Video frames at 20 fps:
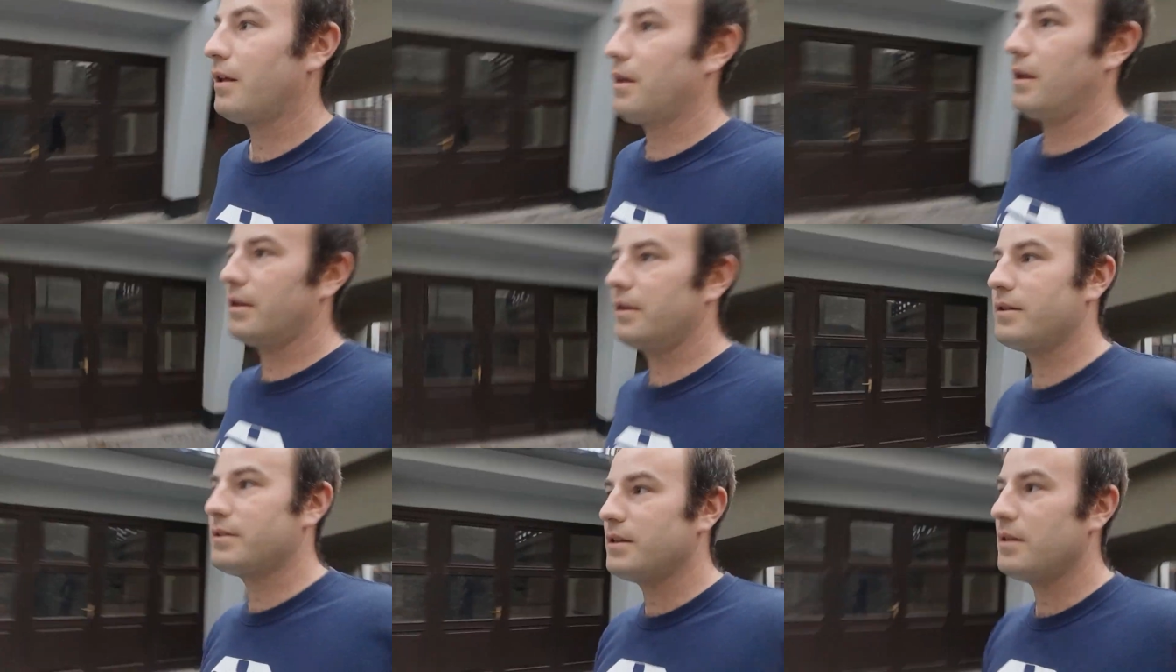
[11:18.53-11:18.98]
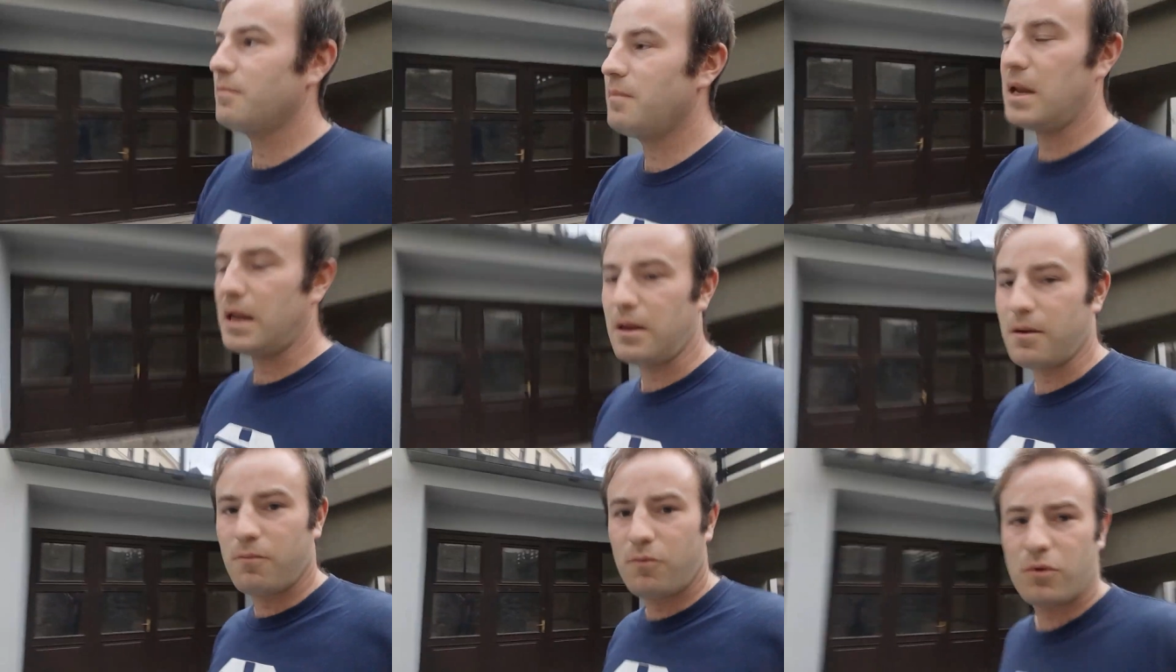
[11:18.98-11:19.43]
And in a
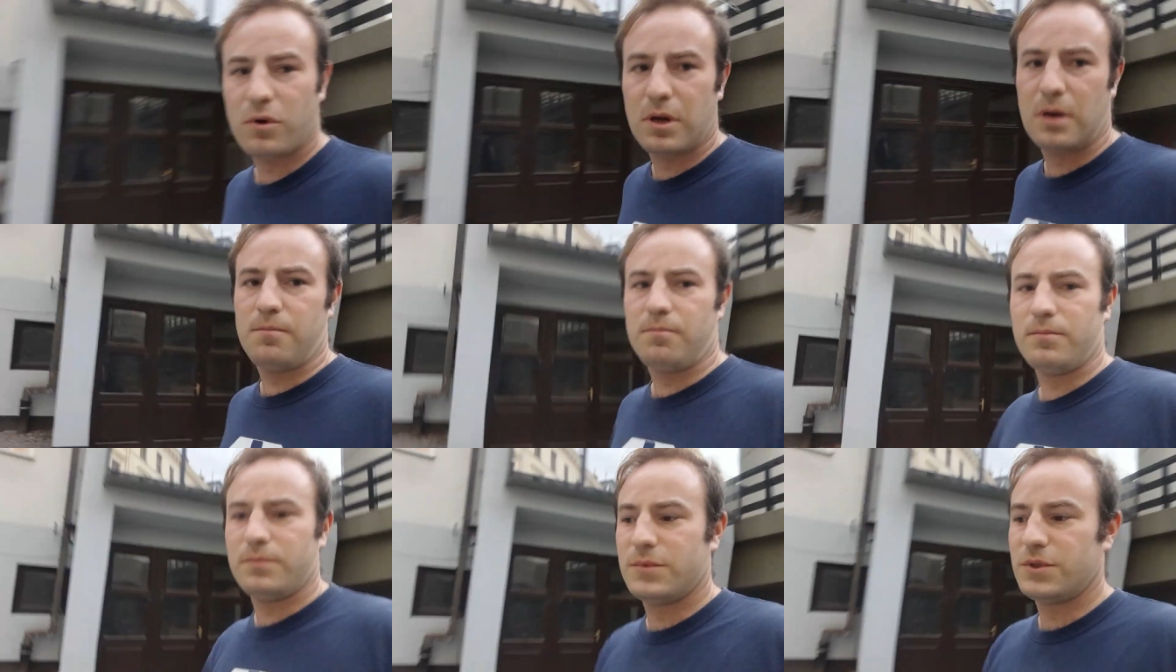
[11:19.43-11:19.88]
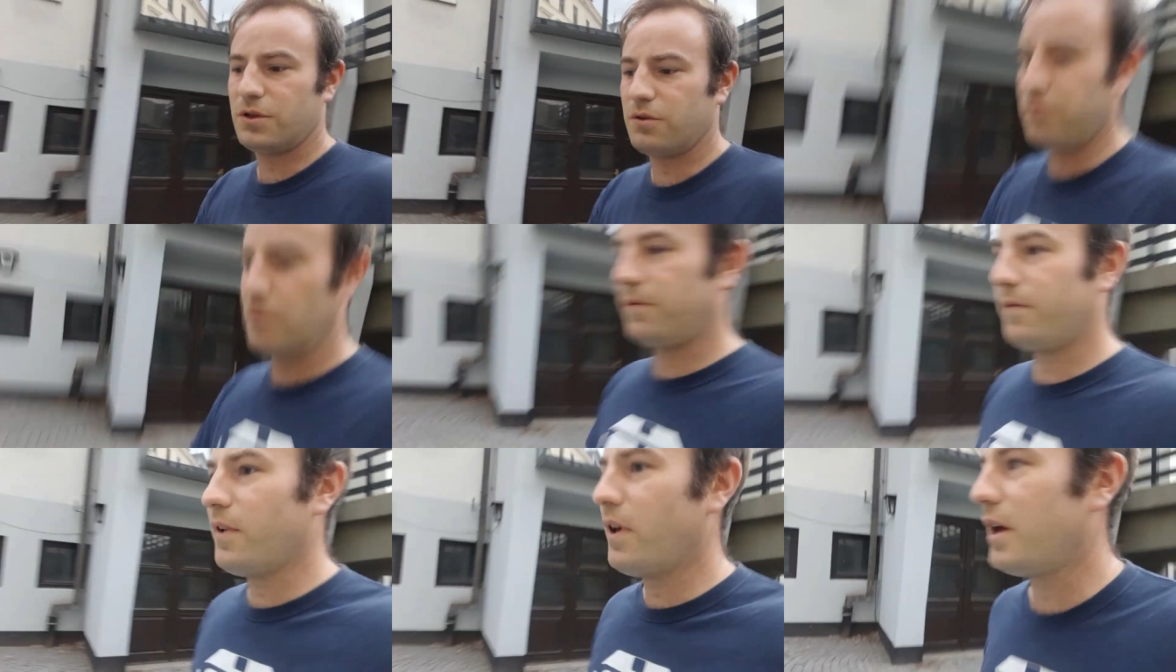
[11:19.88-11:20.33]
minute we'll come to
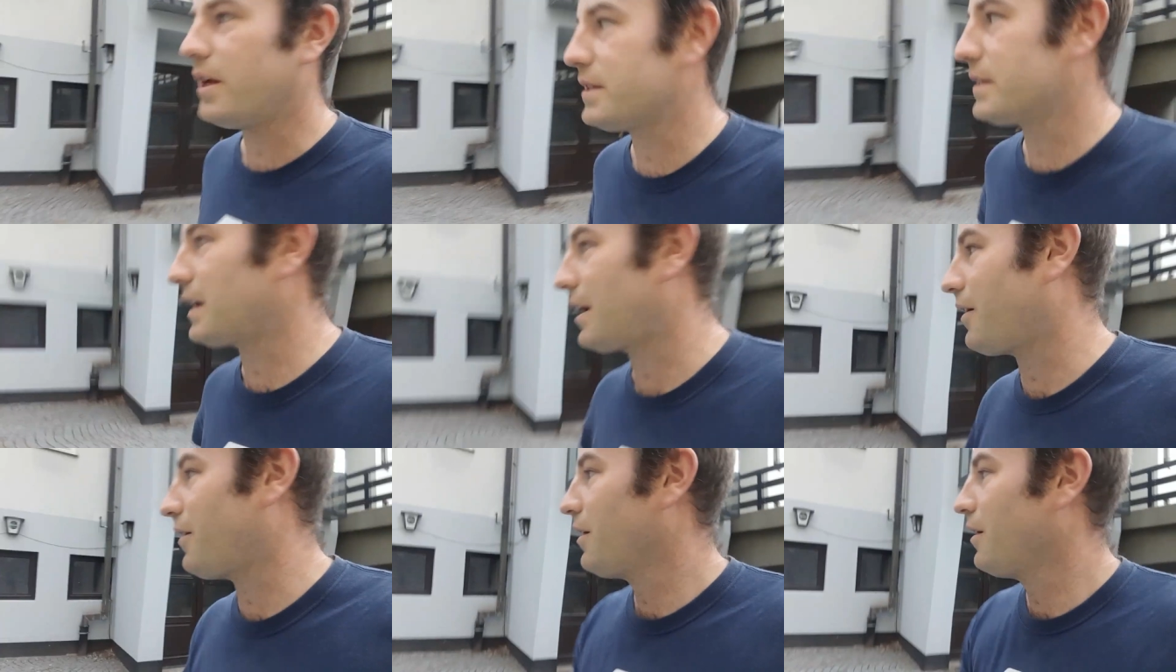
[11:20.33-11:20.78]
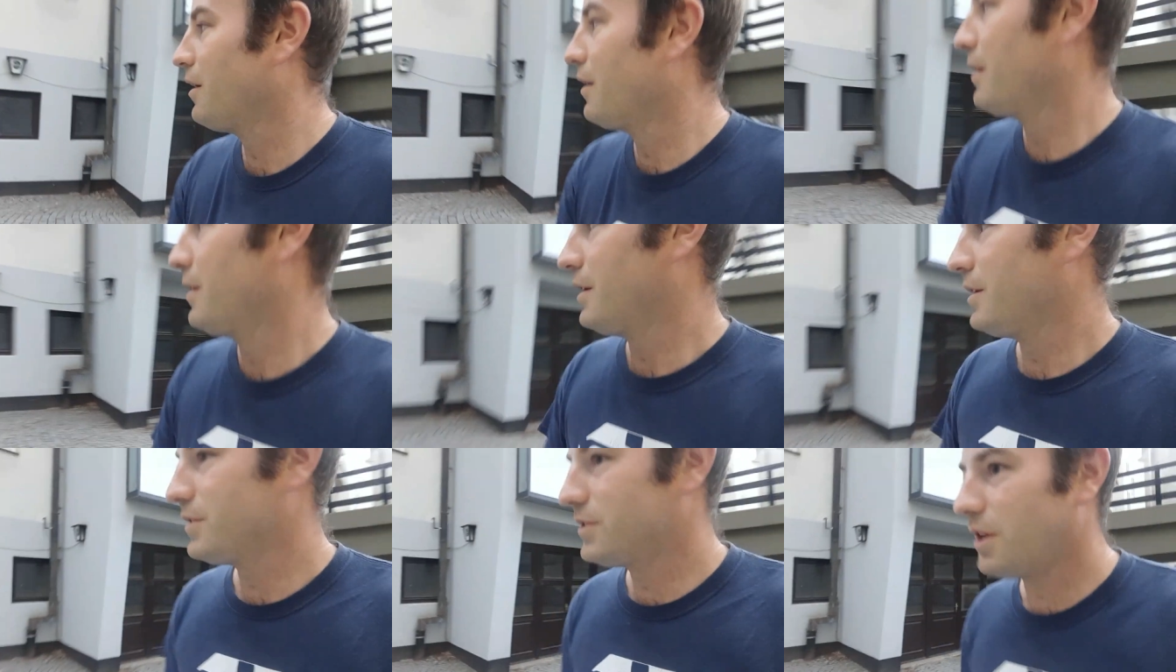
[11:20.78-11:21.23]
the fire tower.
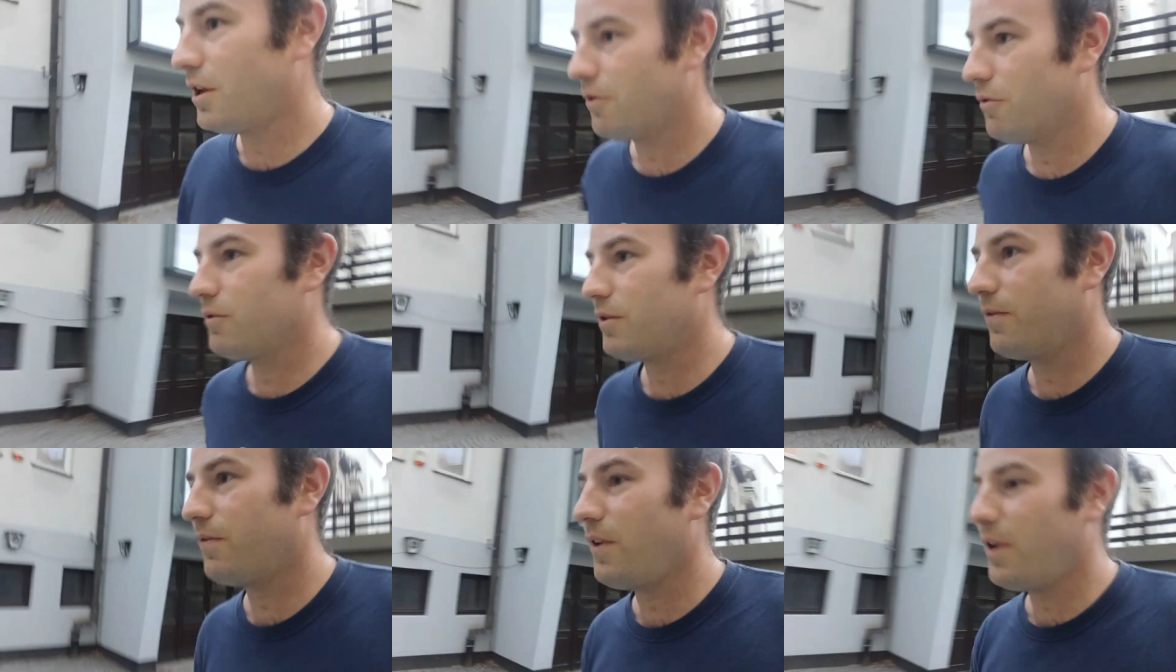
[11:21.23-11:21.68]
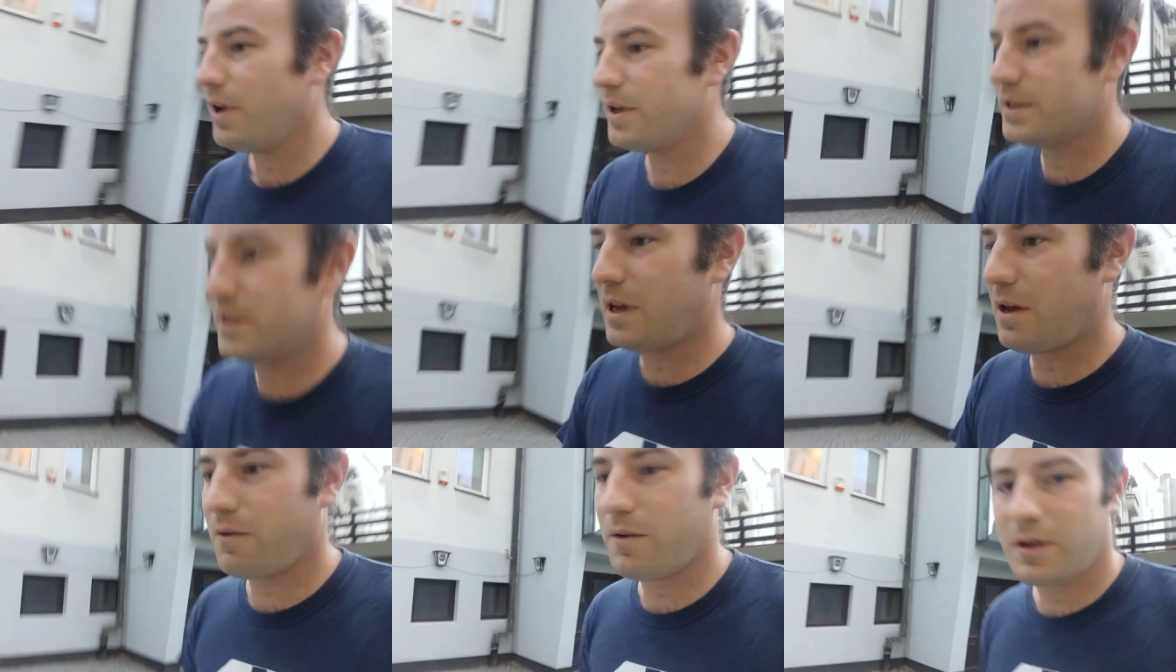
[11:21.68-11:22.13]
So the fire
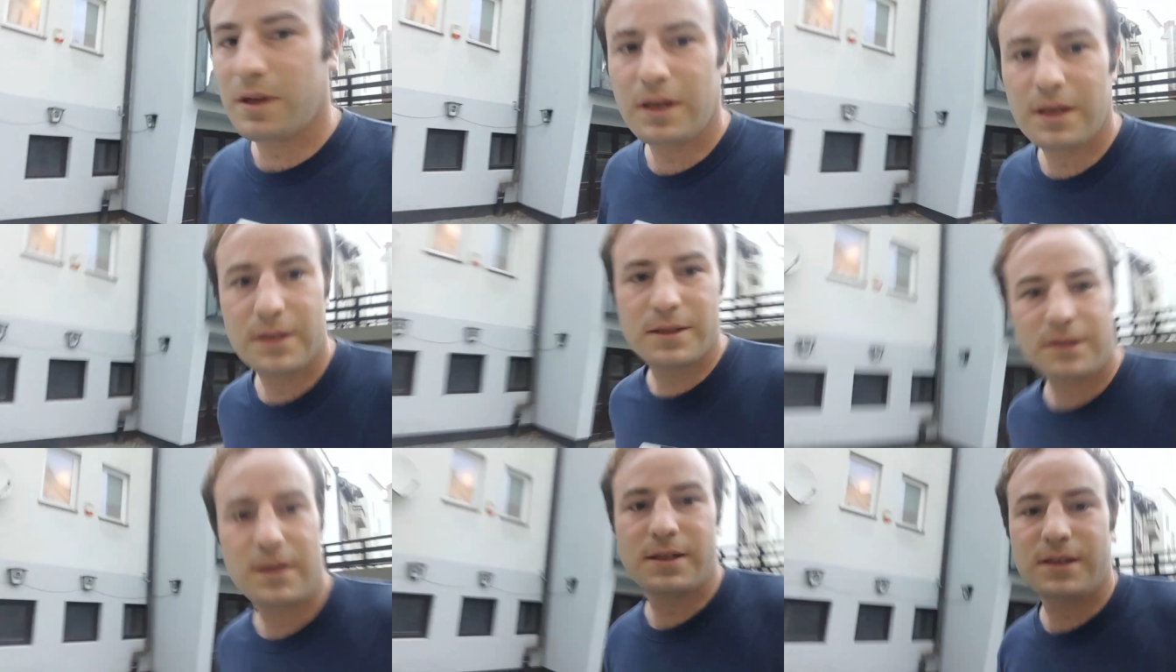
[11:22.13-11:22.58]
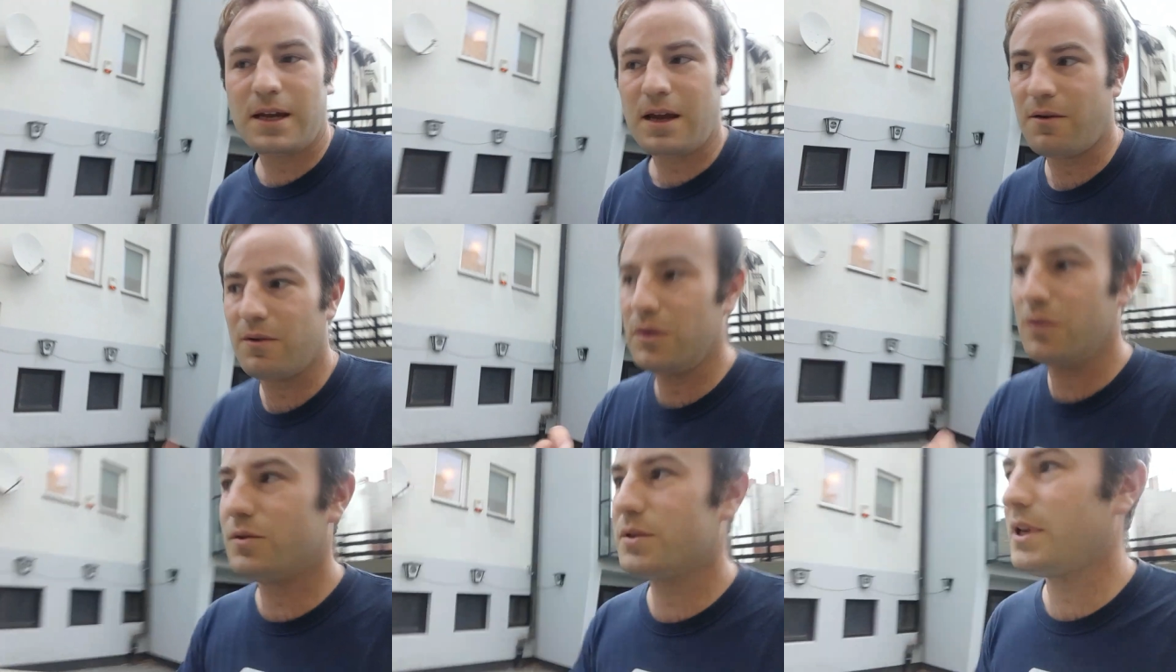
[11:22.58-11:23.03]
tower is the tower
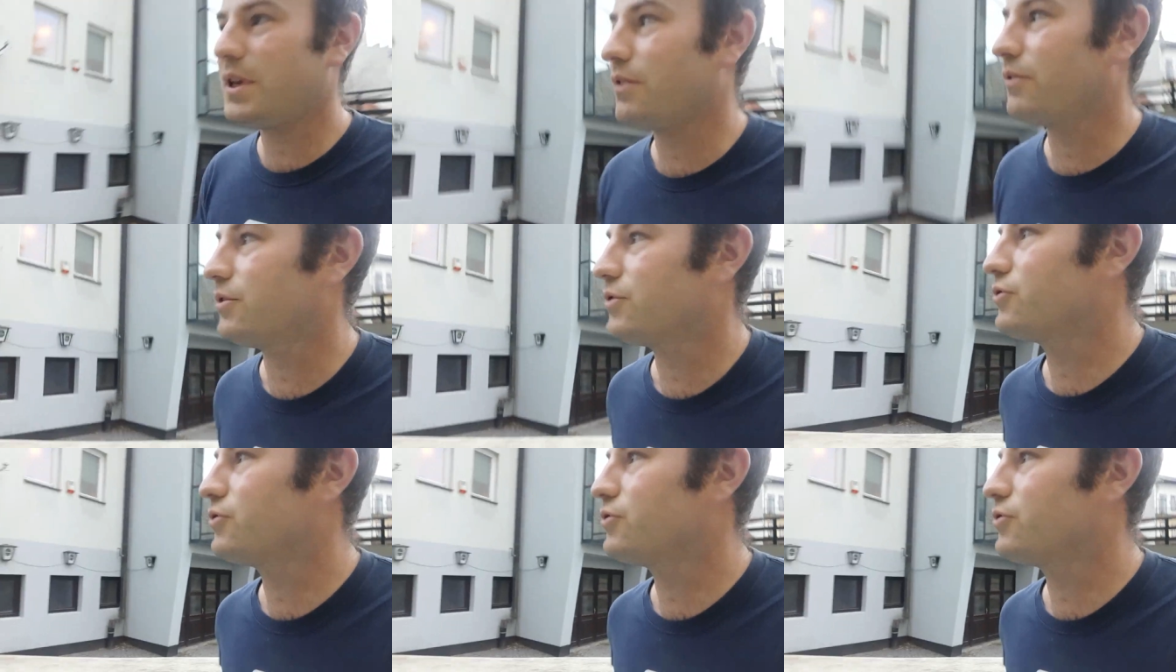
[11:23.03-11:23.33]
you see on the